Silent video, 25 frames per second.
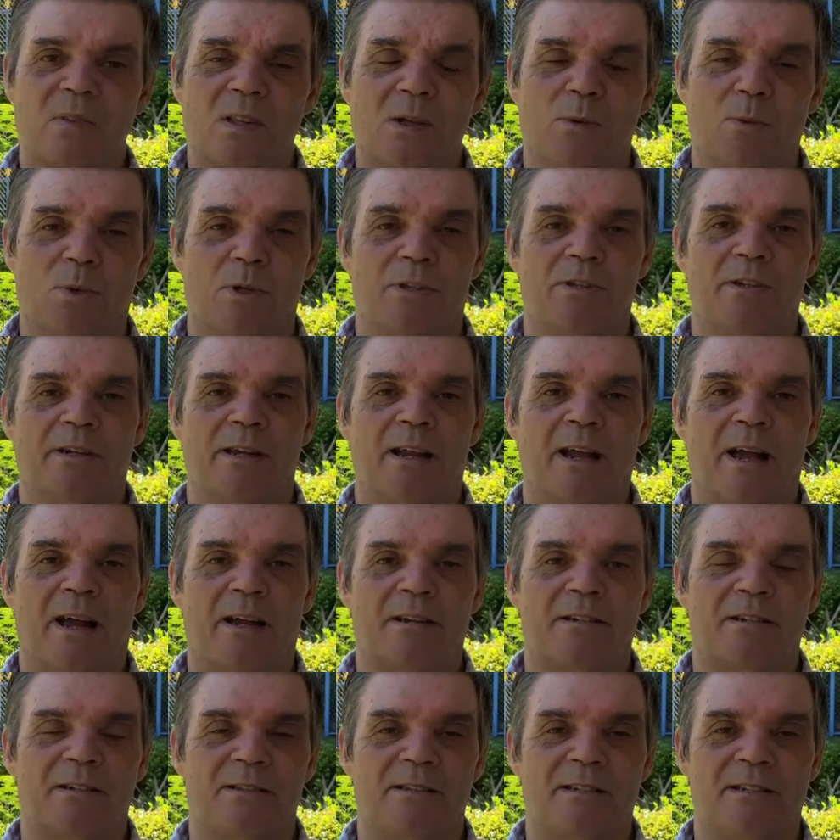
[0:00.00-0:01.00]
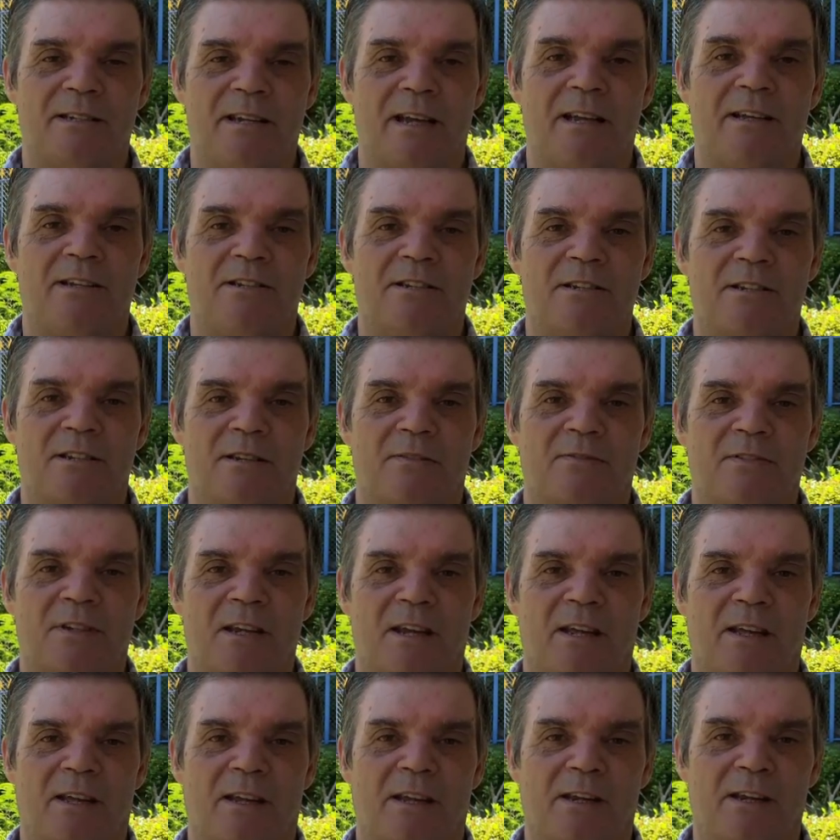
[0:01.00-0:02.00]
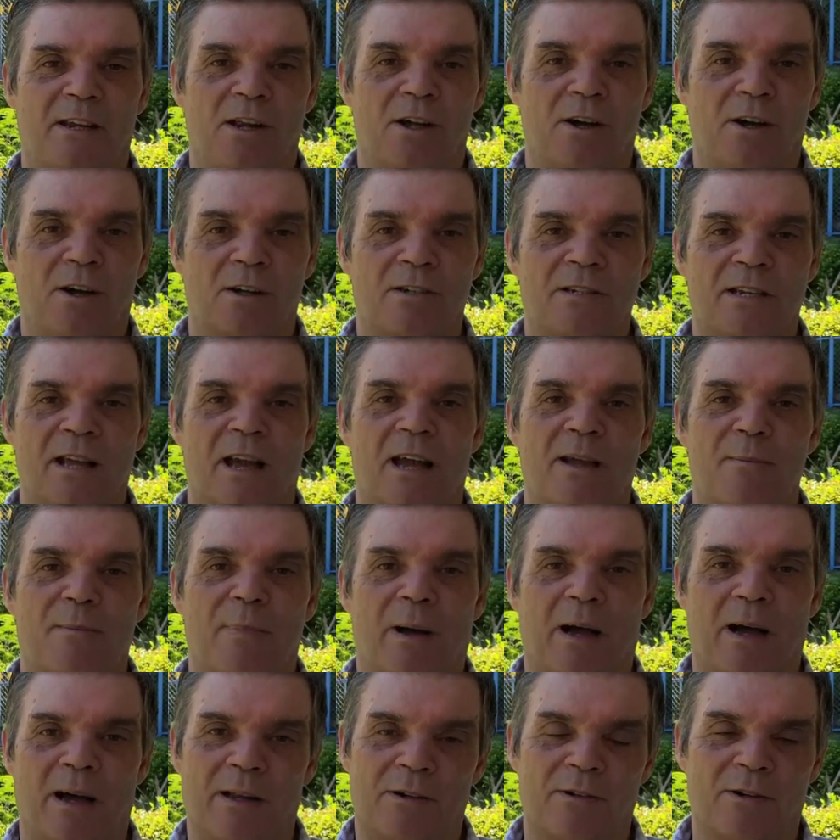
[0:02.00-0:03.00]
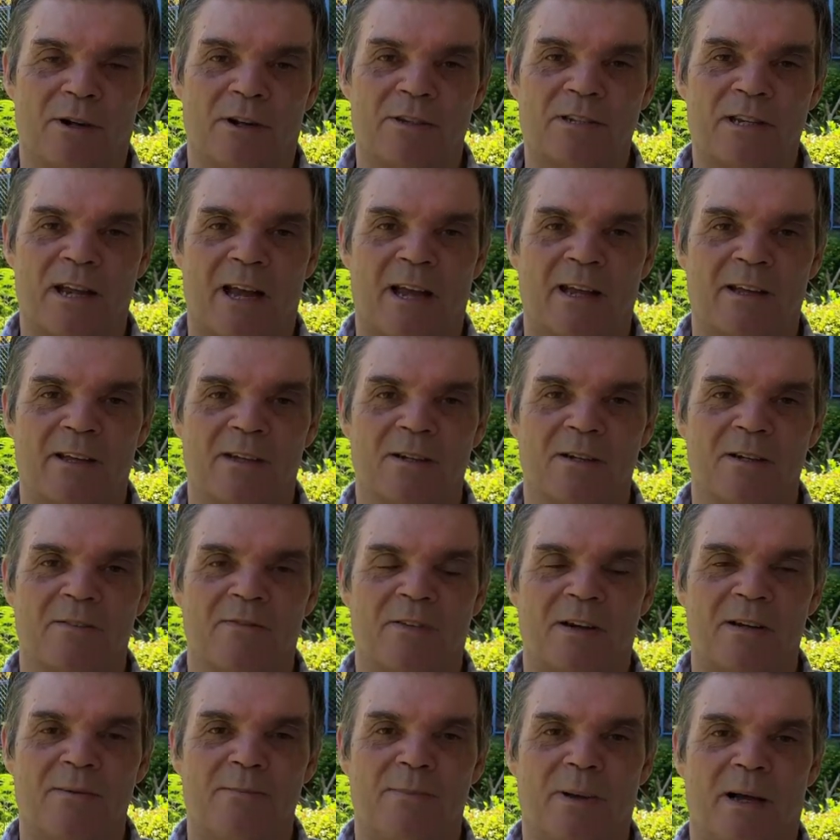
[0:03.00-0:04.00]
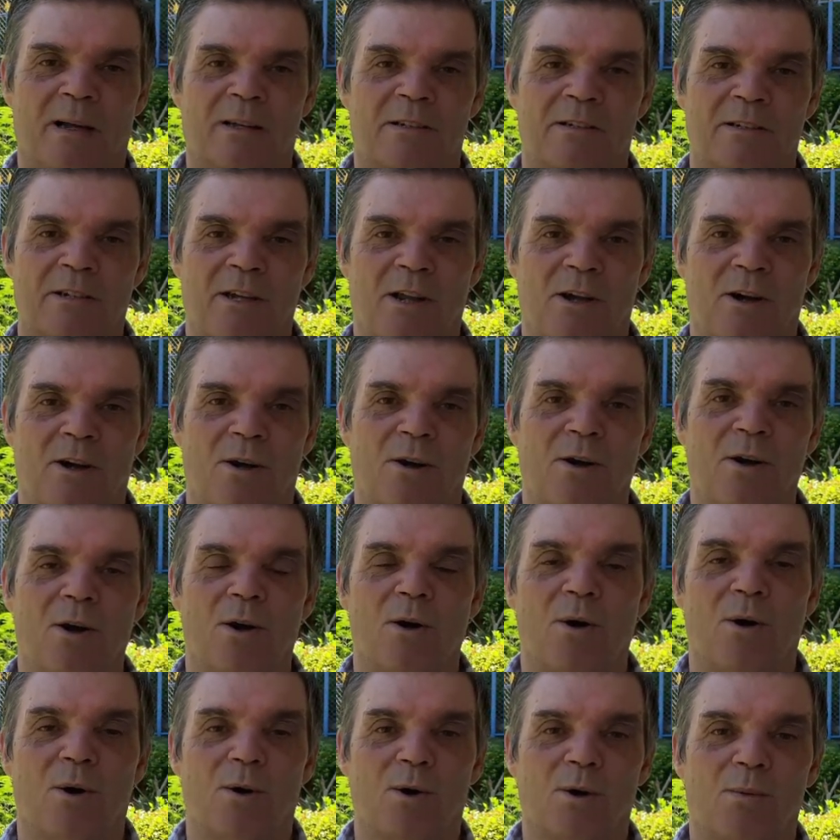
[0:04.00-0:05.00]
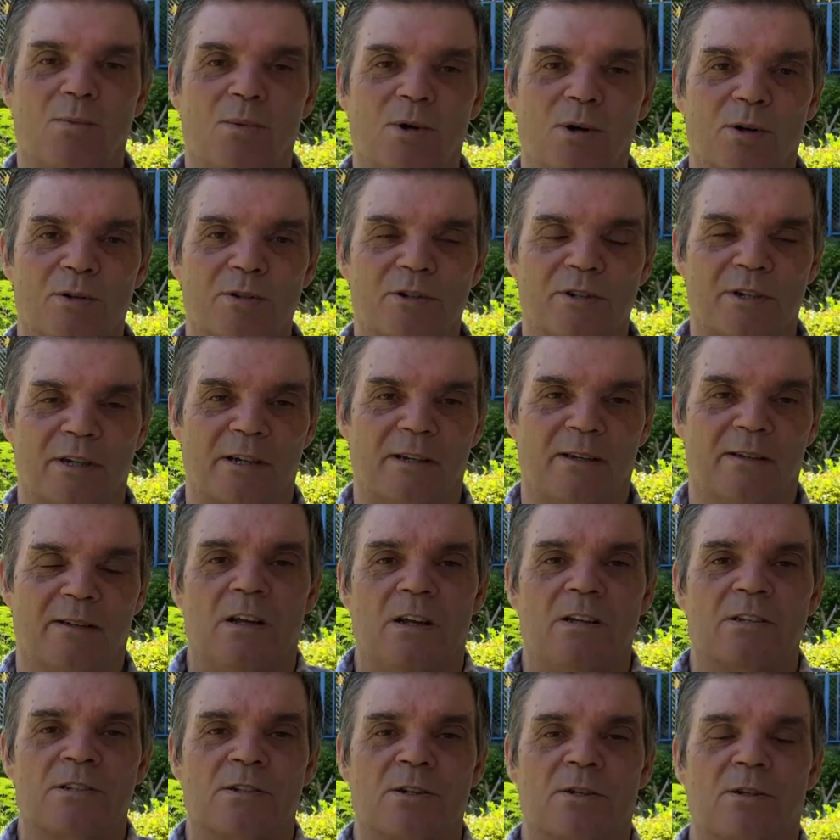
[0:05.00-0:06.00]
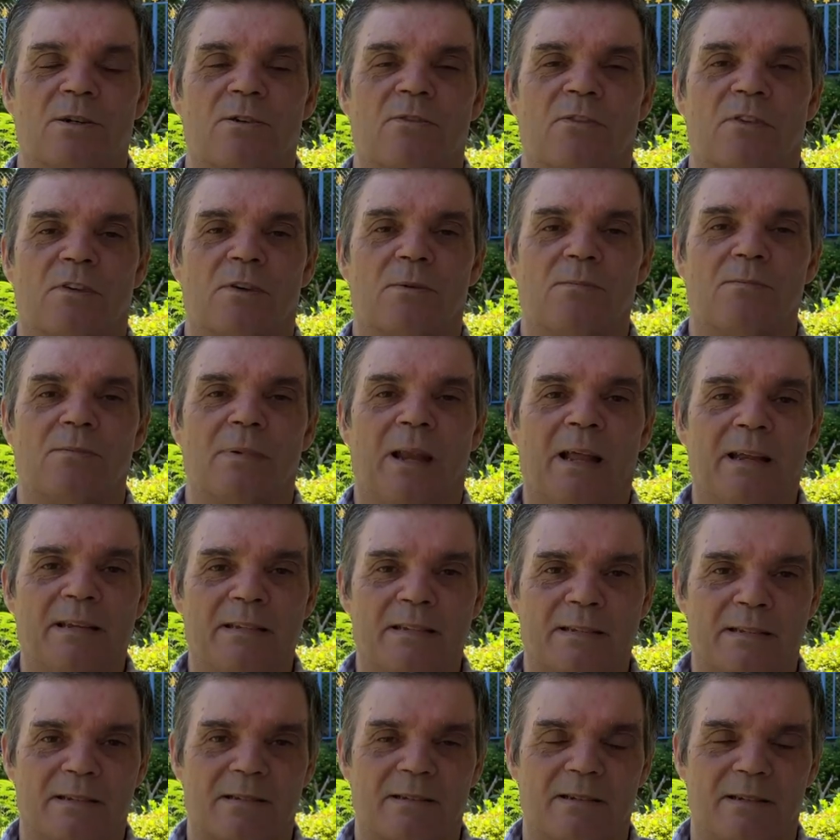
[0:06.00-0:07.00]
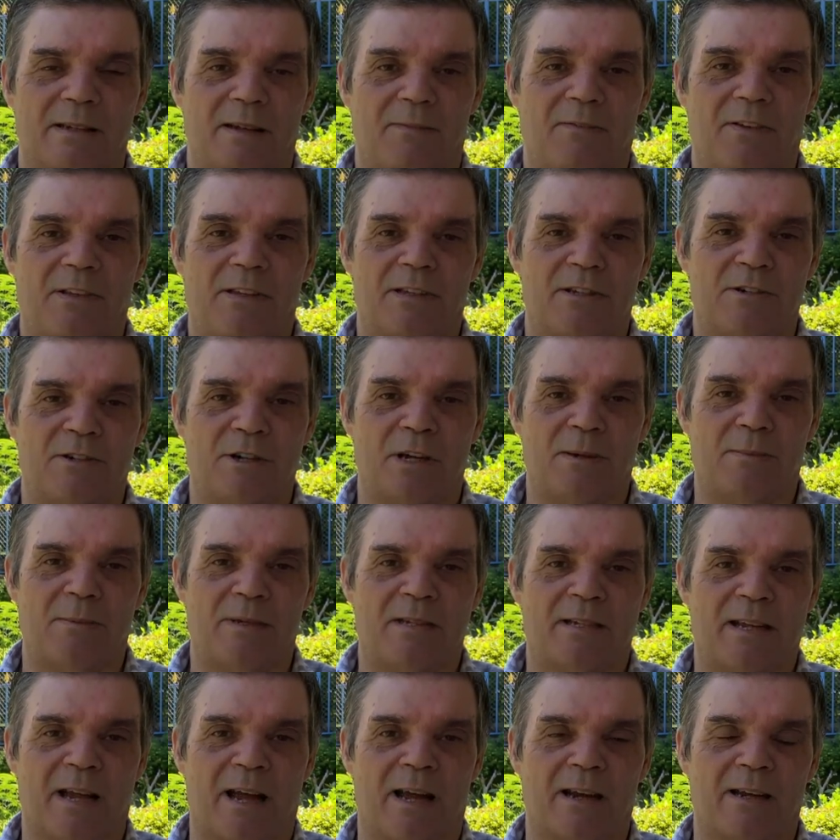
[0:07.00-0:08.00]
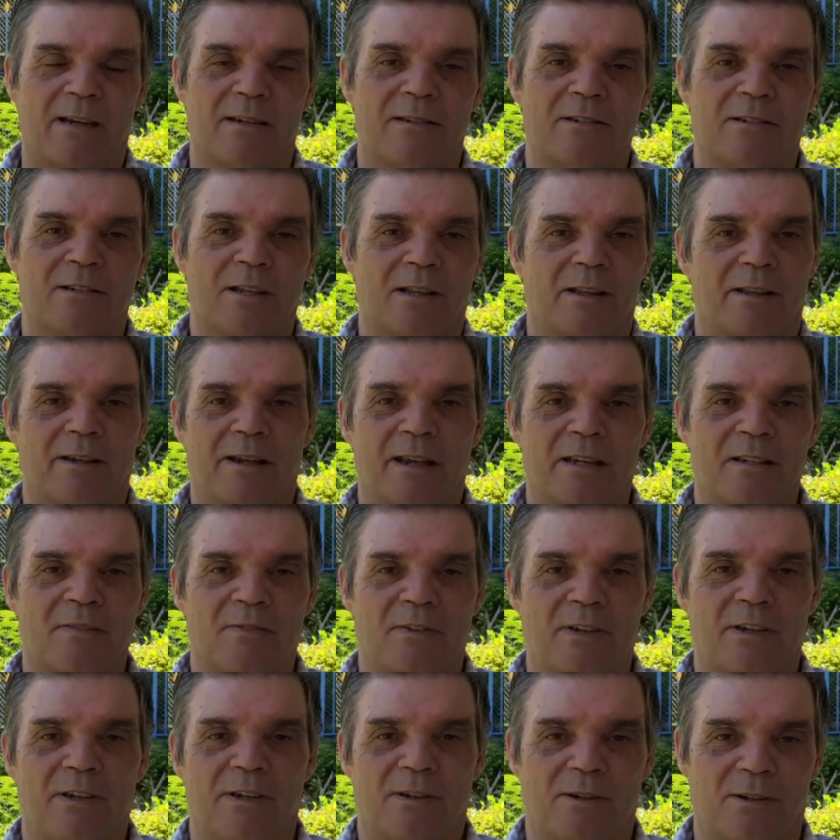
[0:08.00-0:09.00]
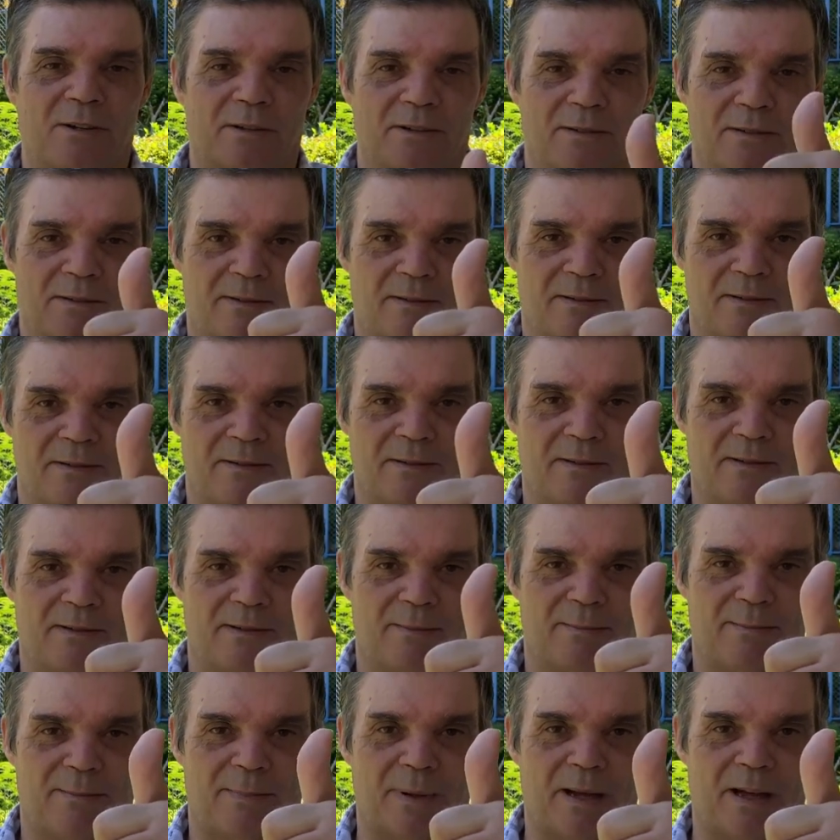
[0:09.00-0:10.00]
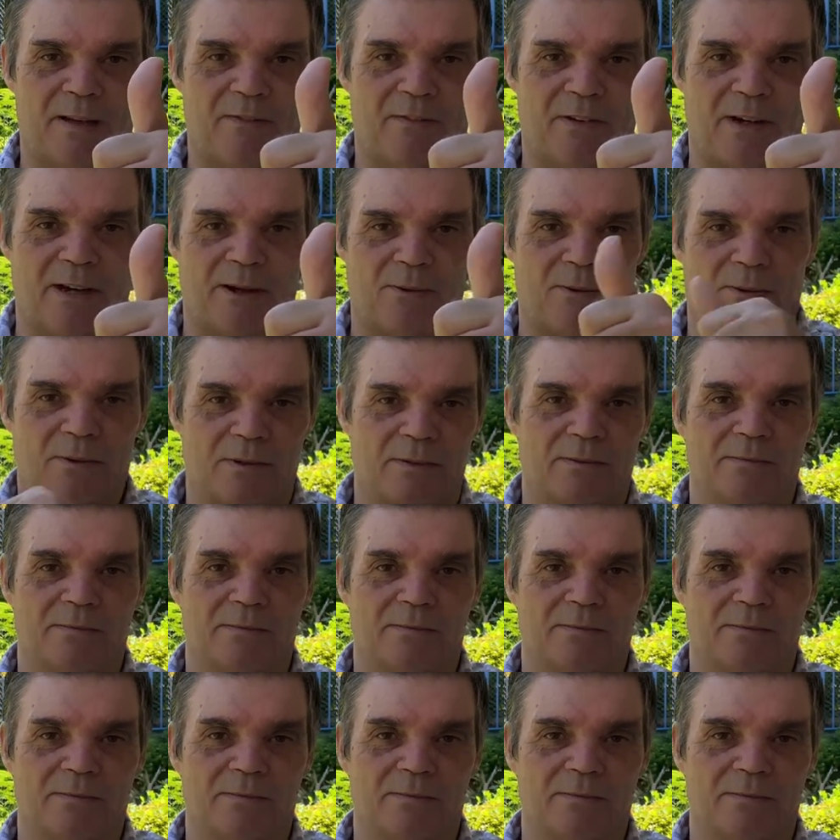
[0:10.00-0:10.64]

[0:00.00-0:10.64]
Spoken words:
with regard to the dangers of taking your Thai partner or Thai girlfriend back to your home country. So from Les, living the dream in Thailand, till the next video, bye for now.